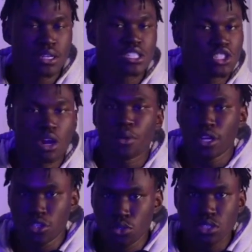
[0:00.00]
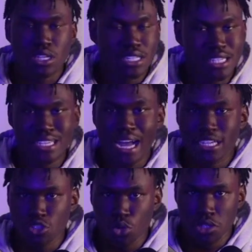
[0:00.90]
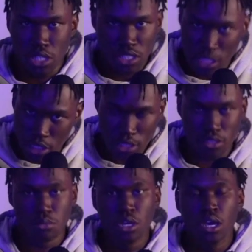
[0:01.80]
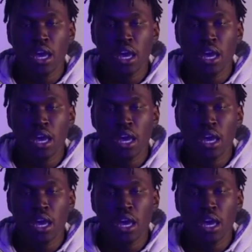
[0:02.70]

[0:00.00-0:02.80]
She's already used to leading guys on and then ditching them